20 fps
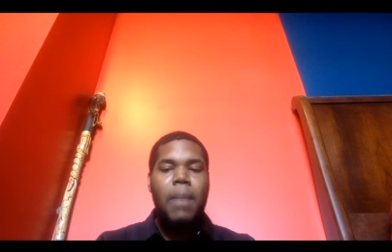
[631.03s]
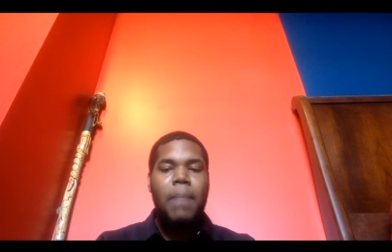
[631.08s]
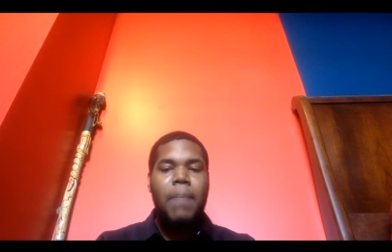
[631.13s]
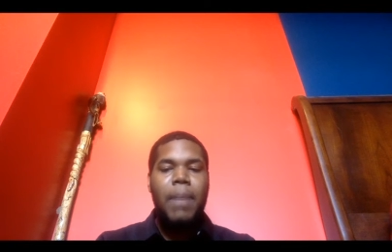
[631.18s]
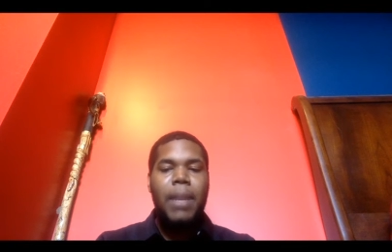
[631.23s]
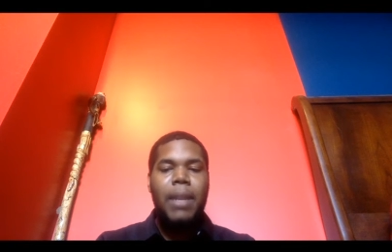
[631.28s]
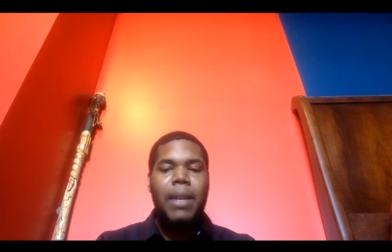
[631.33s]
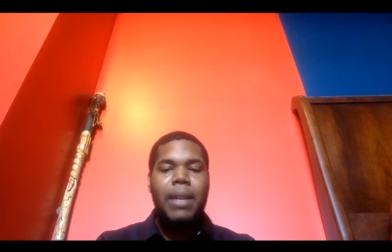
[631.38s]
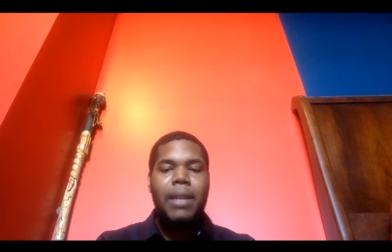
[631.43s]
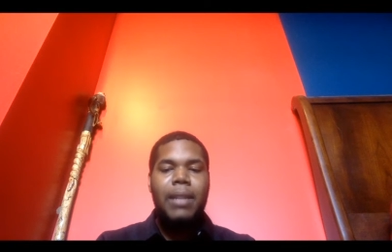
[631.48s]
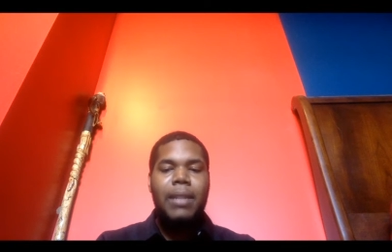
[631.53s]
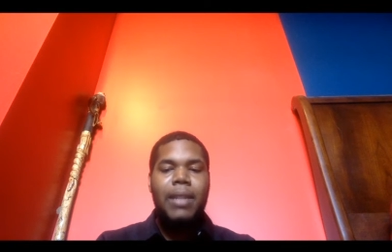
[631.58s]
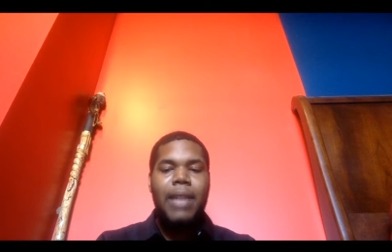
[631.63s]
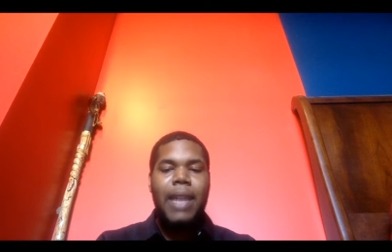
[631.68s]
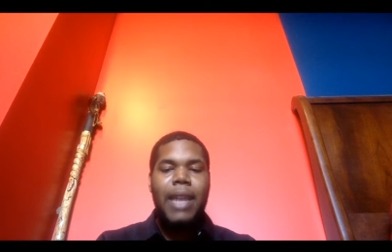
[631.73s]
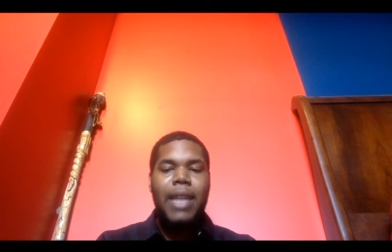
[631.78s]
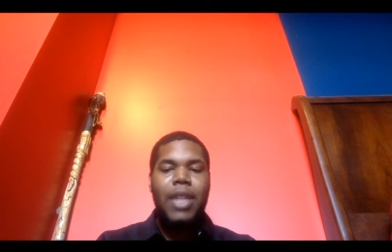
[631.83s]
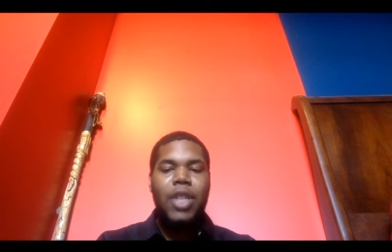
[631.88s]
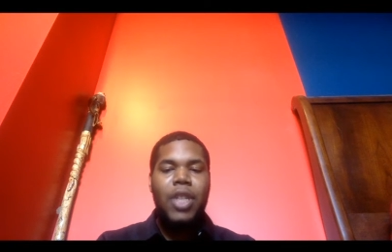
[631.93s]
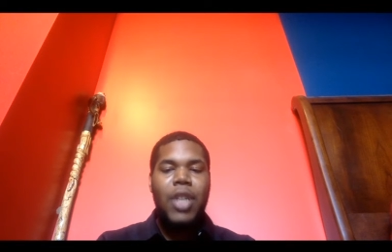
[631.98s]
But it is
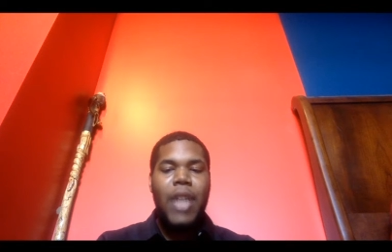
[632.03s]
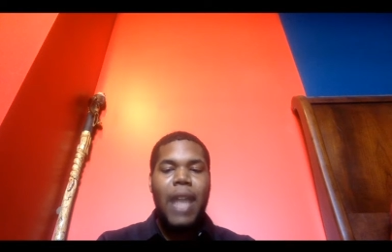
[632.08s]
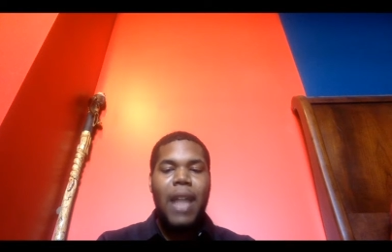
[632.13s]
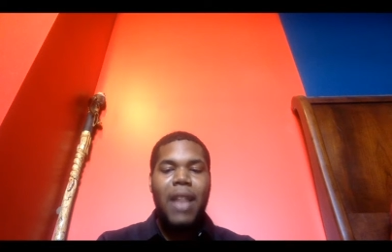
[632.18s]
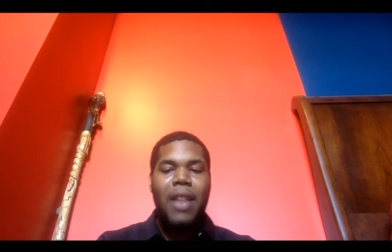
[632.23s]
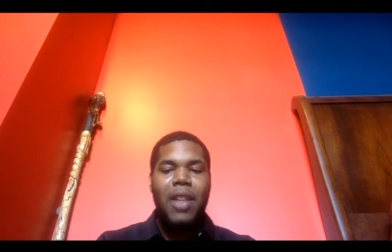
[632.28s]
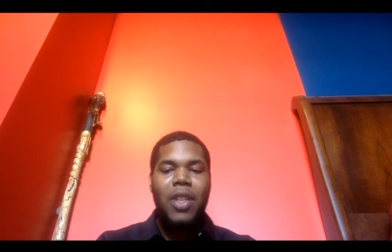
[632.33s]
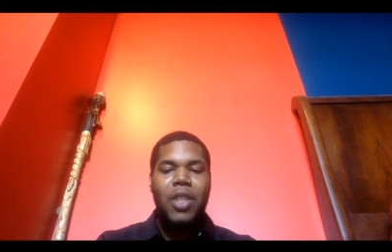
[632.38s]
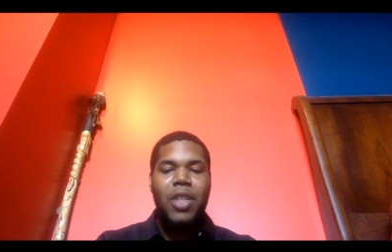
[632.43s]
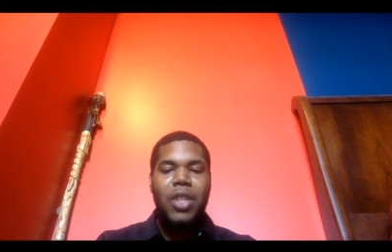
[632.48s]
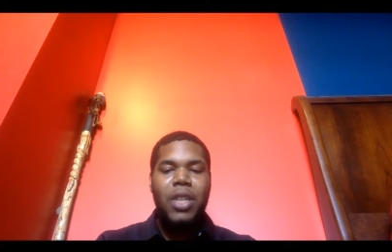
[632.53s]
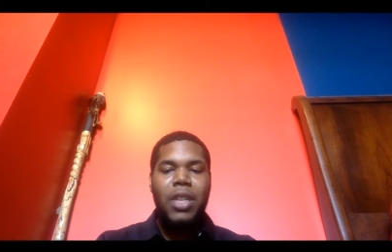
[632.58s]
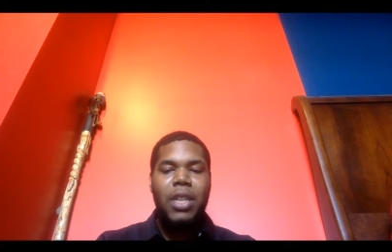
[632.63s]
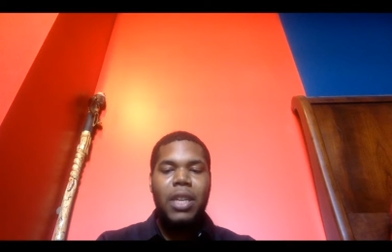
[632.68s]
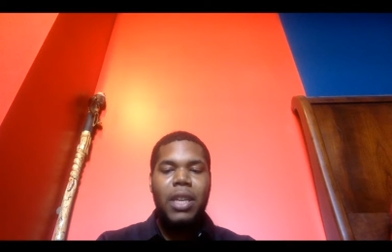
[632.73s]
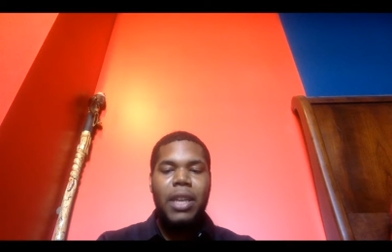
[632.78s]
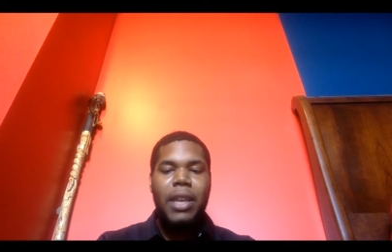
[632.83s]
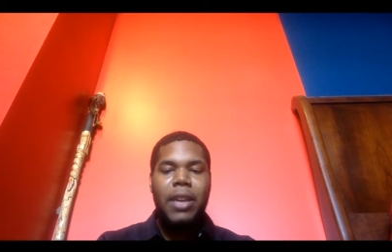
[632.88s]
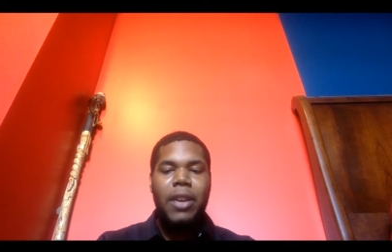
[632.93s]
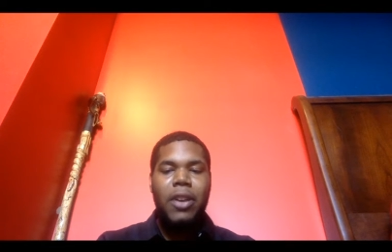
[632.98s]
a challenging
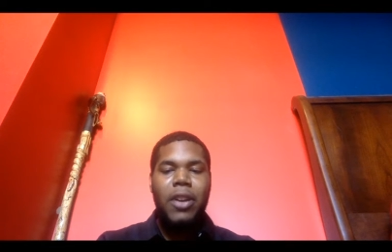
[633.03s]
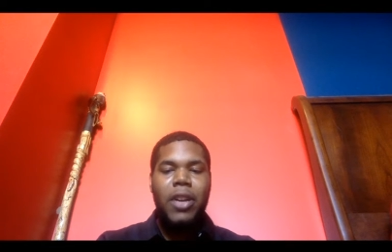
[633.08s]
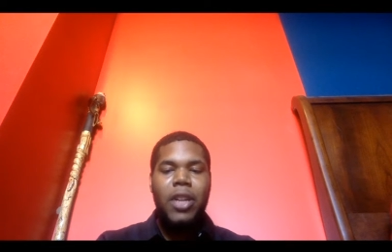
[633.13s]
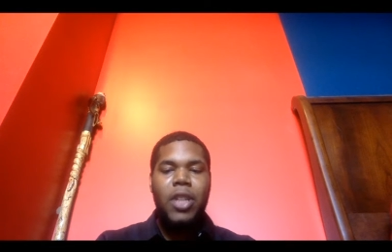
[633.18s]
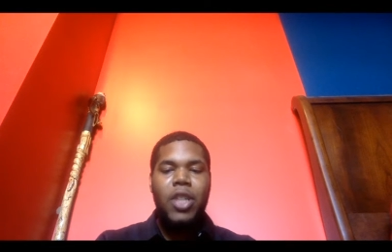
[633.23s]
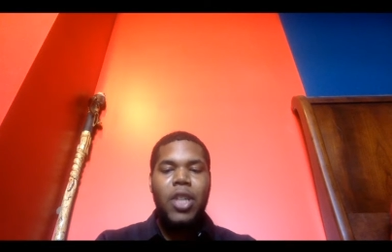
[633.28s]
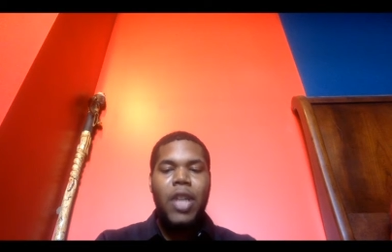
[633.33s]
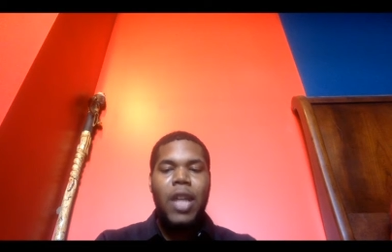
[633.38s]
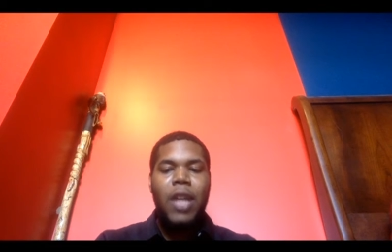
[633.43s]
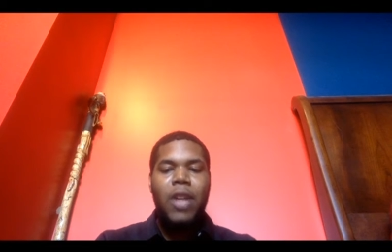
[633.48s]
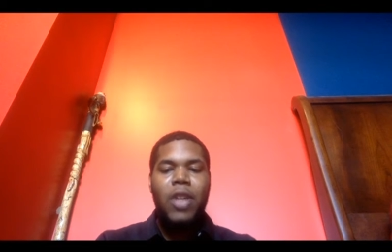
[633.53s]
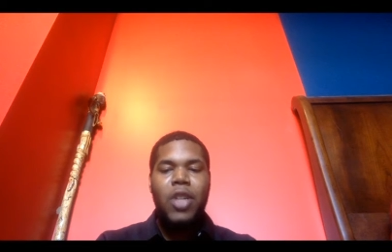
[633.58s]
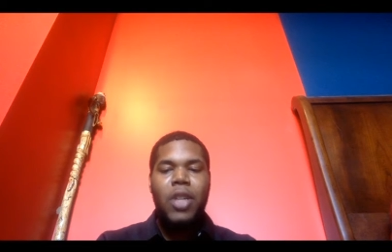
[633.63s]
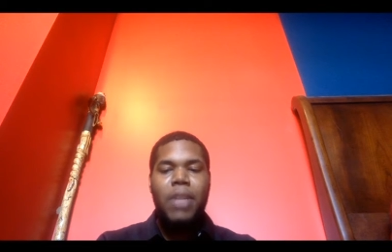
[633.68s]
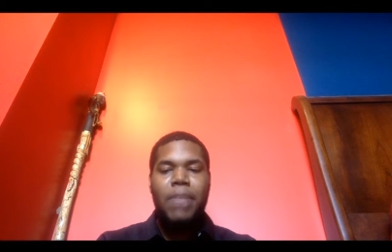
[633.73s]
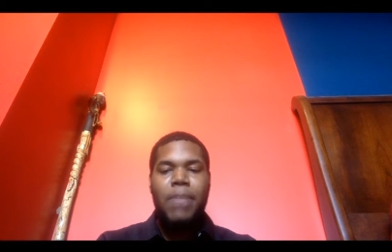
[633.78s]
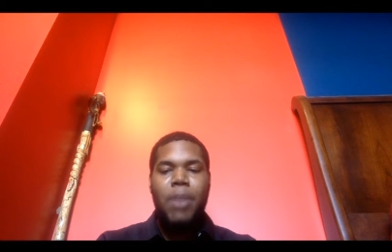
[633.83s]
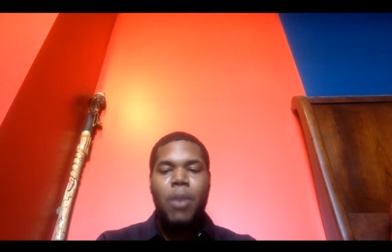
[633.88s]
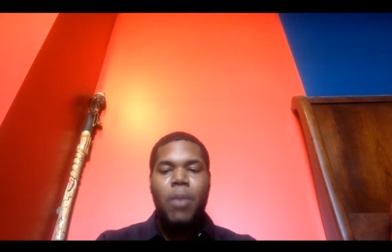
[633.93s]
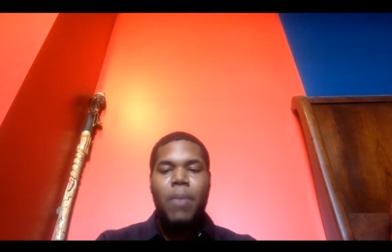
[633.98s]
year and a
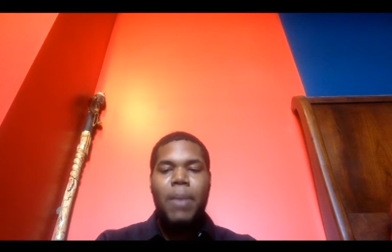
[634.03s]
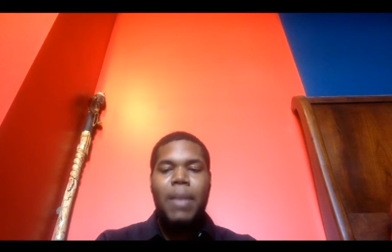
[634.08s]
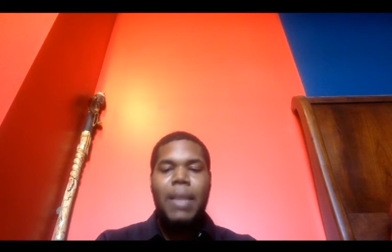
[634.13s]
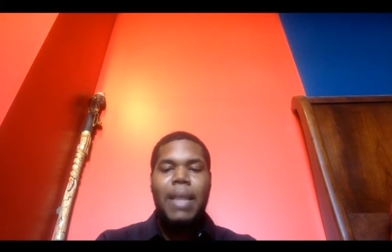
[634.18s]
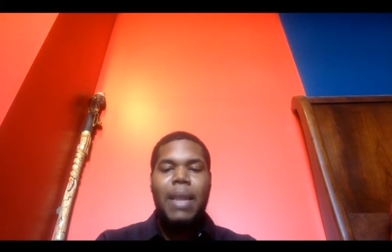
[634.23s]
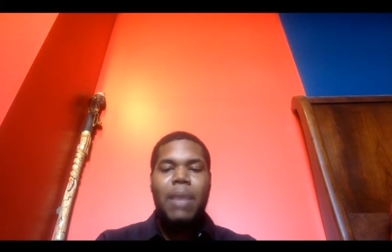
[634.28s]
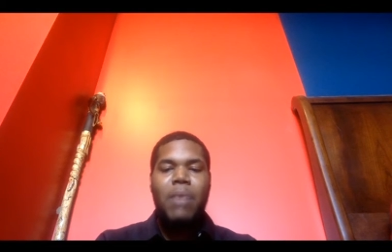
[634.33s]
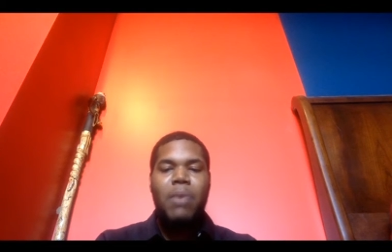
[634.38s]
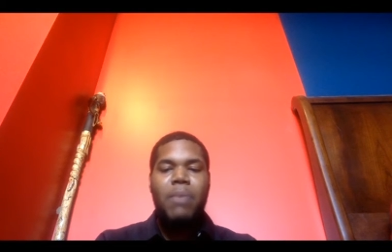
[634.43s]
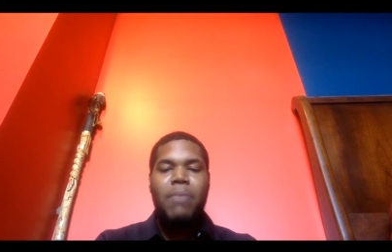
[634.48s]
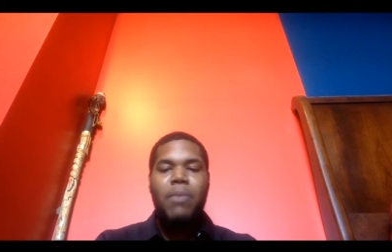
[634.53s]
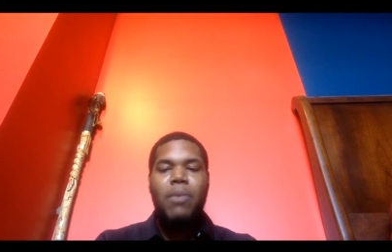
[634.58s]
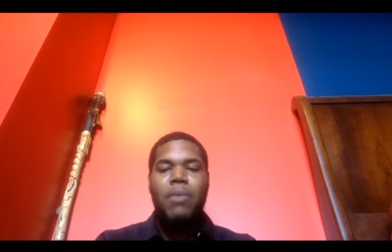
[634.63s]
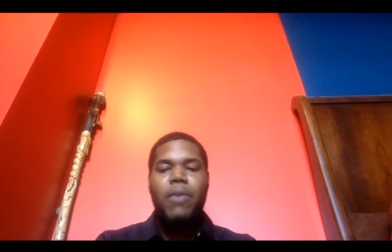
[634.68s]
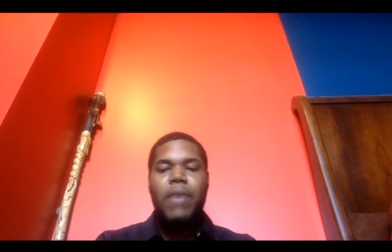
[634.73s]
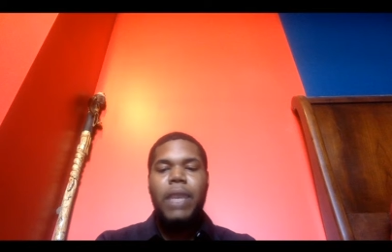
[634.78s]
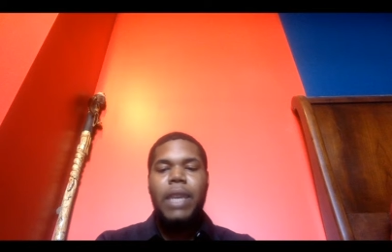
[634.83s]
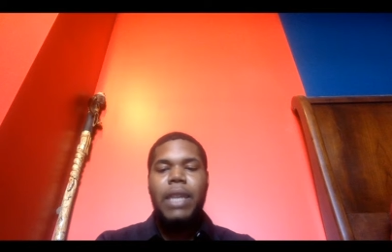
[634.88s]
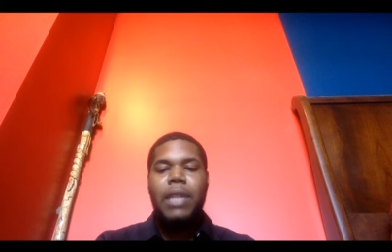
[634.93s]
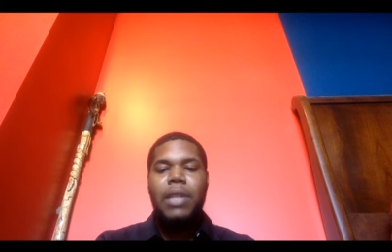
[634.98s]
challenging moment that we're
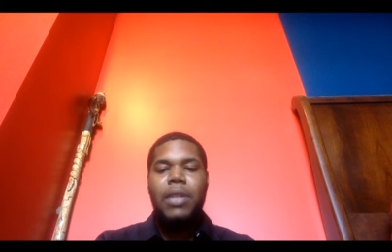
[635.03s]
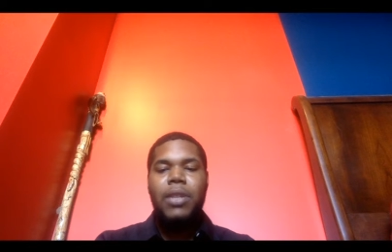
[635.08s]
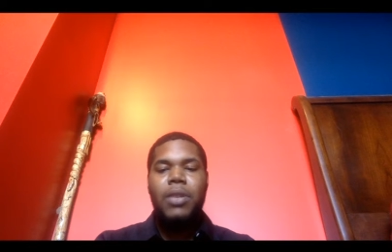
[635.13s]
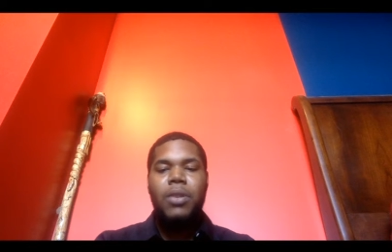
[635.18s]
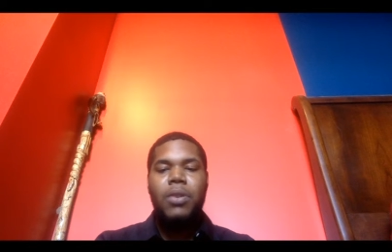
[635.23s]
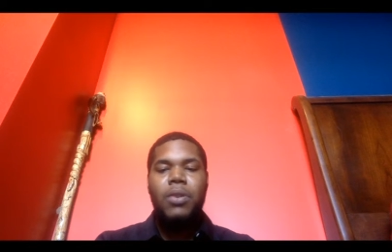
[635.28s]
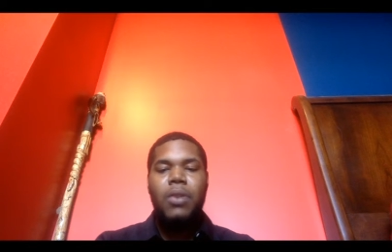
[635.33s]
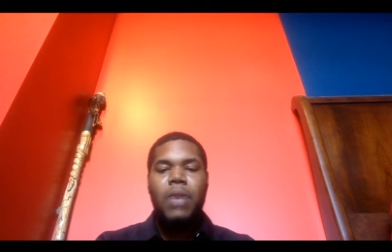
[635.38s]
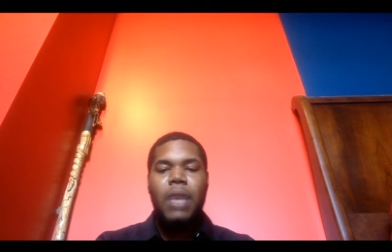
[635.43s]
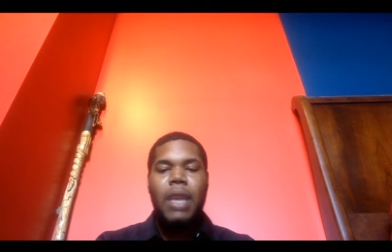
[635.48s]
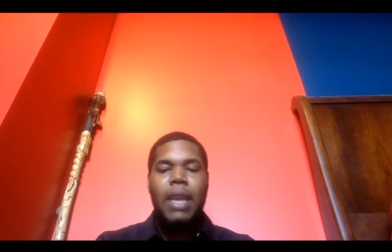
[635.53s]
moving into